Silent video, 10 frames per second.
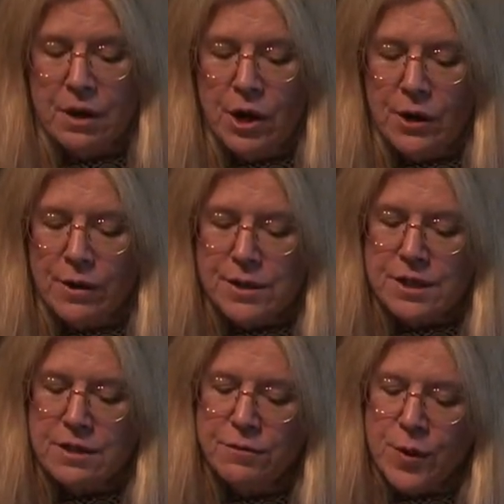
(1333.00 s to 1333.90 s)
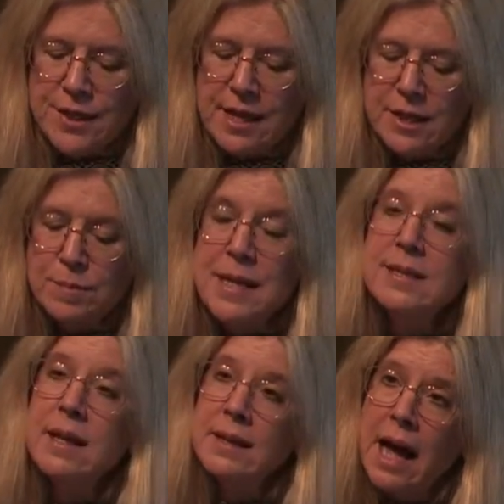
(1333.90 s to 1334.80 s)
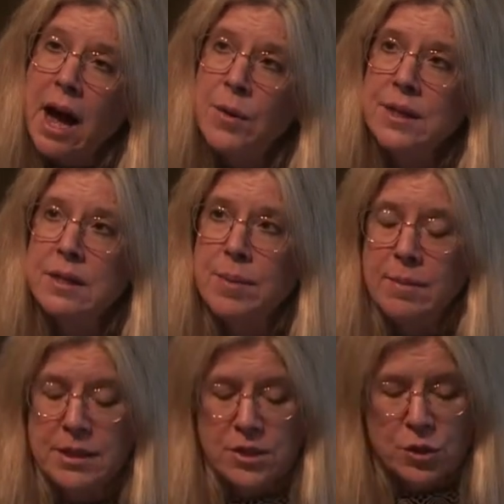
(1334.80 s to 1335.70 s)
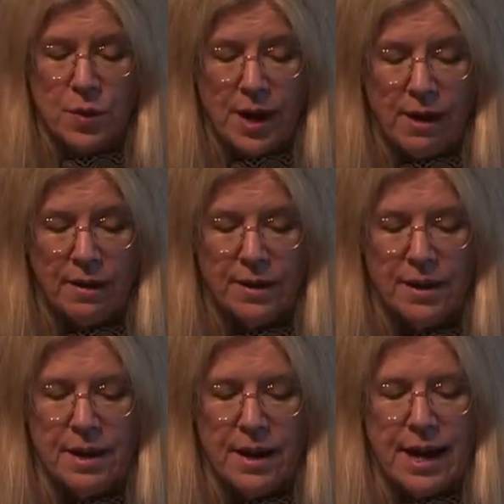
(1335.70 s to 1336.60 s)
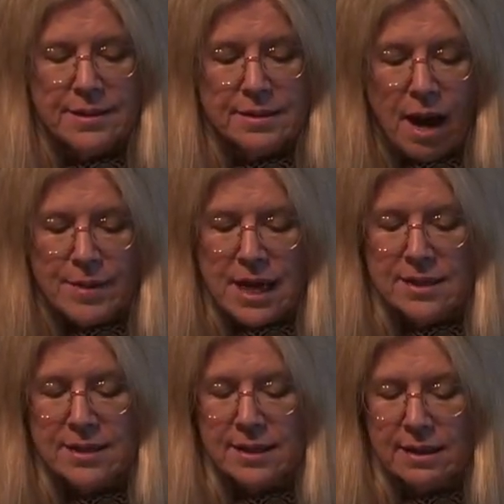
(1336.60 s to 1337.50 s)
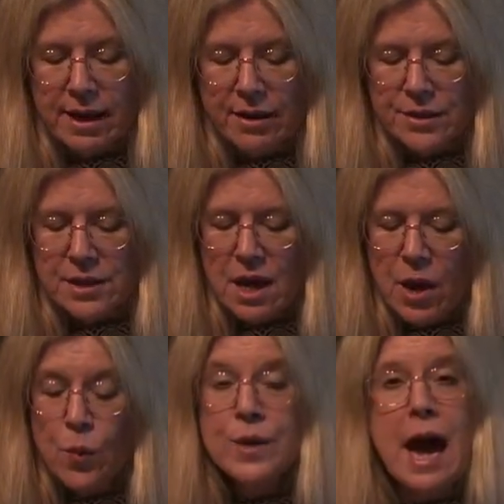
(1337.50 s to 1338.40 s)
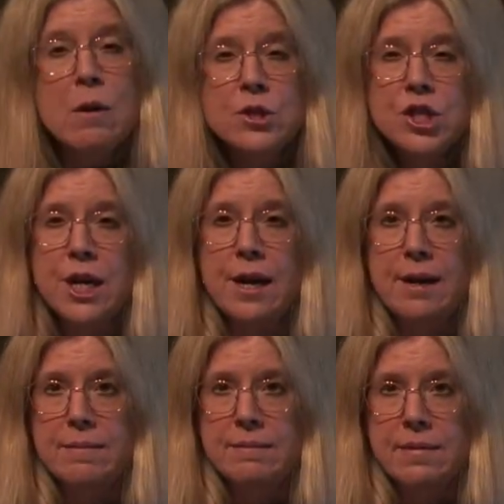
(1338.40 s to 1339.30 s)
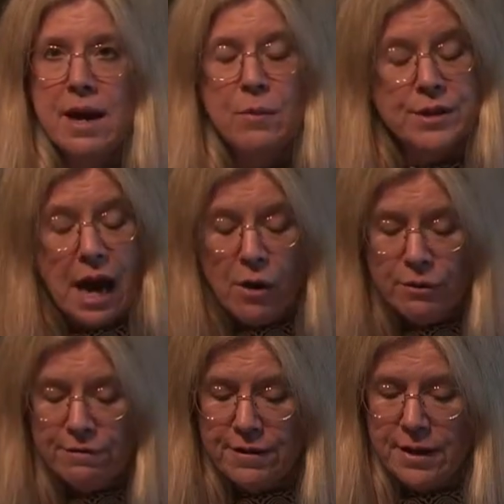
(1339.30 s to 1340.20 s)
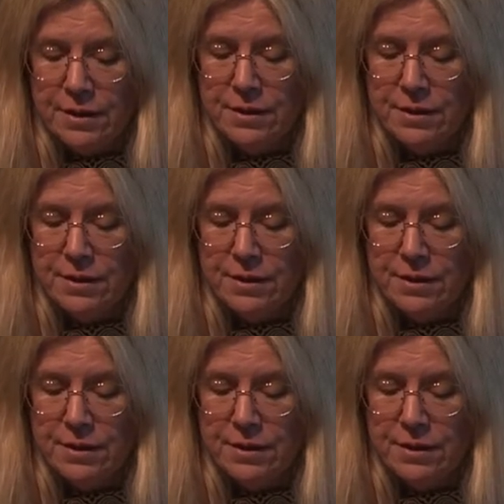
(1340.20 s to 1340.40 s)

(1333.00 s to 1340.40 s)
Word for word: Hers is a voice that speaks aloud in the public square, as Nabhadas declares, without shame and without fear.